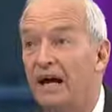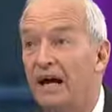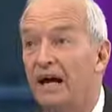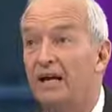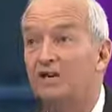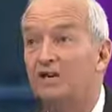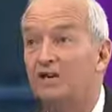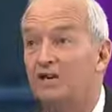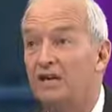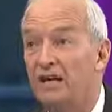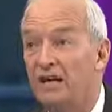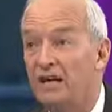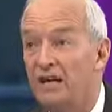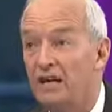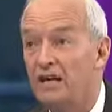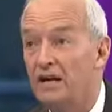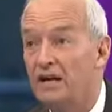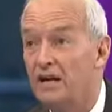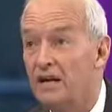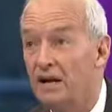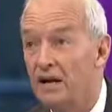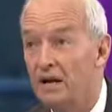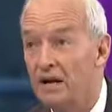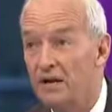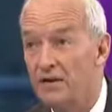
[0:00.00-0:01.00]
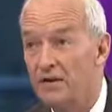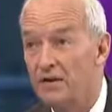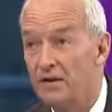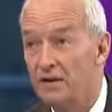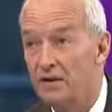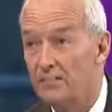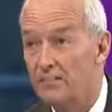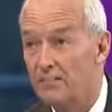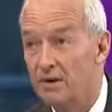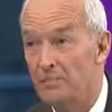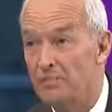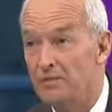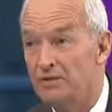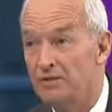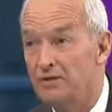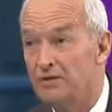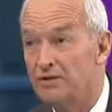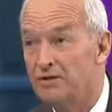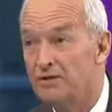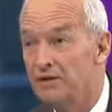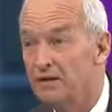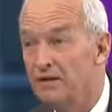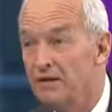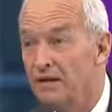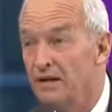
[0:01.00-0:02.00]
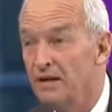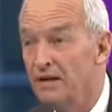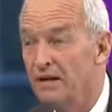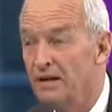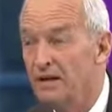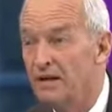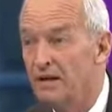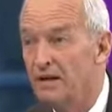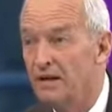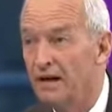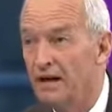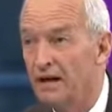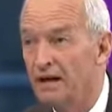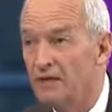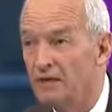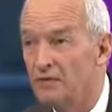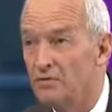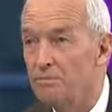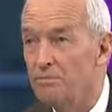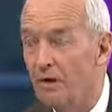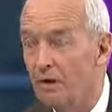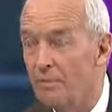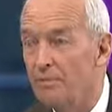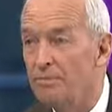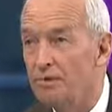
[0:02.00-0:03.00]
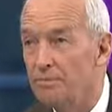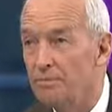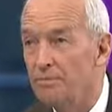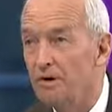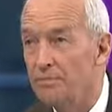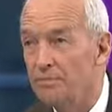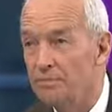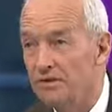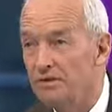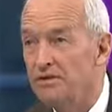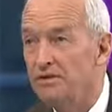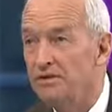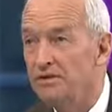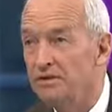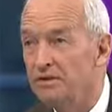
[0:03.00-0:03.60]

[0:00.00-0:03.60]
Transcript: actually in the premises. And you bombed the premises.